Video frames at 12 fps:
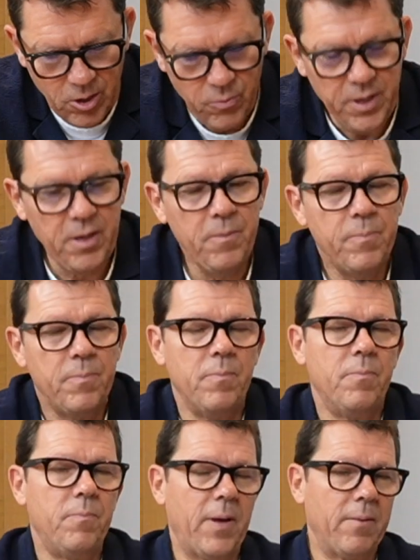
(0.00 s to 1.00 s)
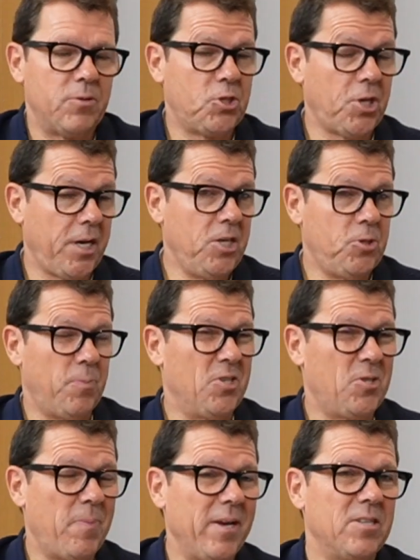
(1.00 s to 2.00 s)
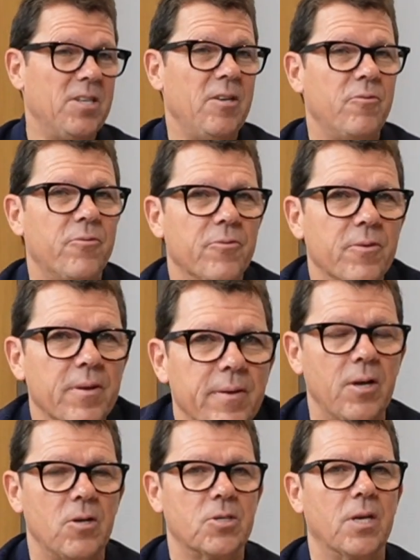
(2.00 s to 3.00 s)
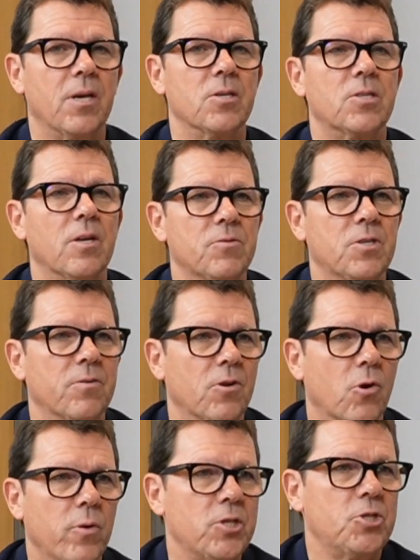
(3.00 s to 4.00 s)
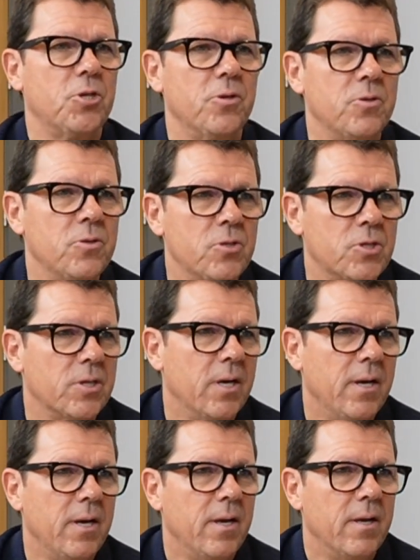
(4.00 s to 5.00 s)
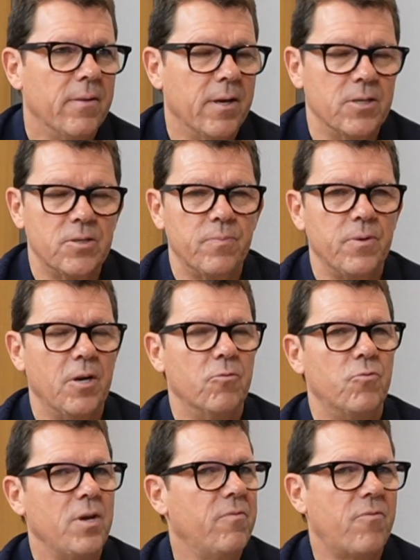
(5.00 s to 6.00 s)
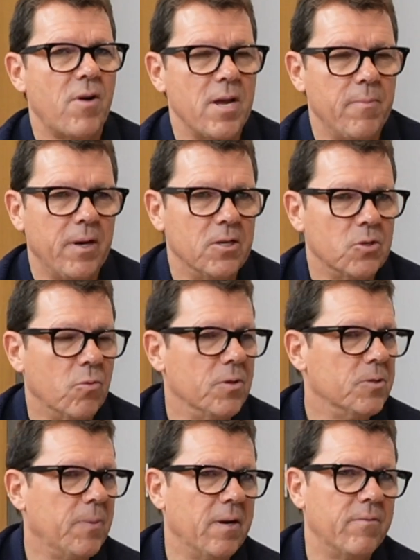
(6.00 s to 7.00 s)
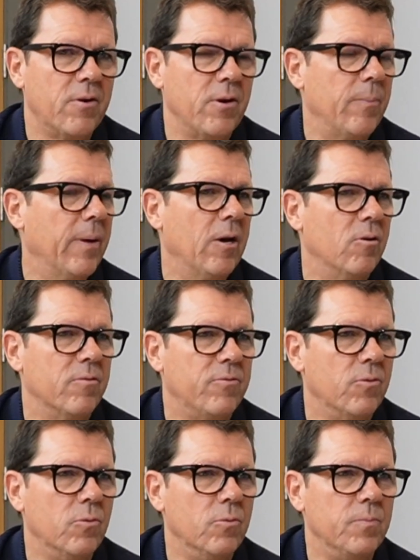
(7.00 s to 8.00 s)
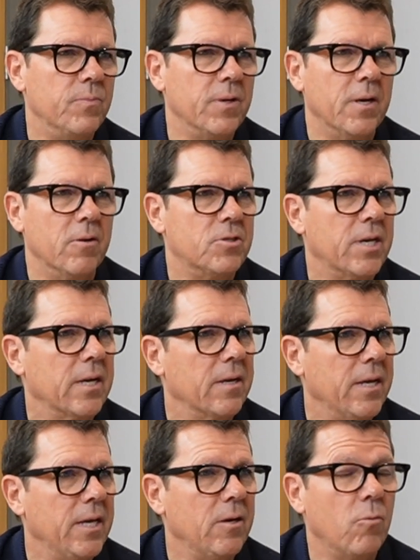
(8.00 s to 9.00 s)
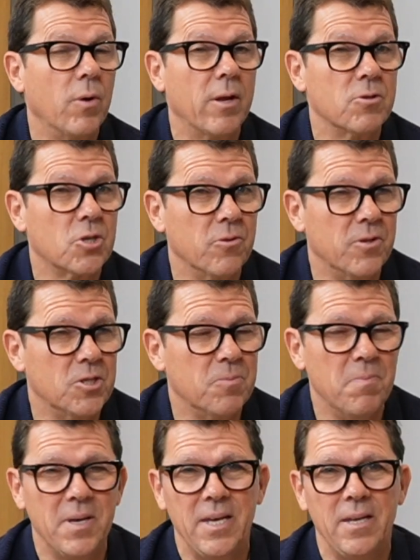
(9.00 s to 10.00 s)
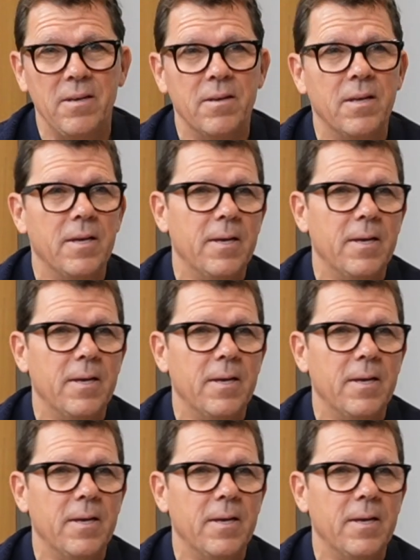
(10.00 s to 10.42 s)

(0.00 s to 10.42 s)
can we perhaps change perspective by asking ourselves different questions? As reframing has always been a very powerful, technique. What else could this mean?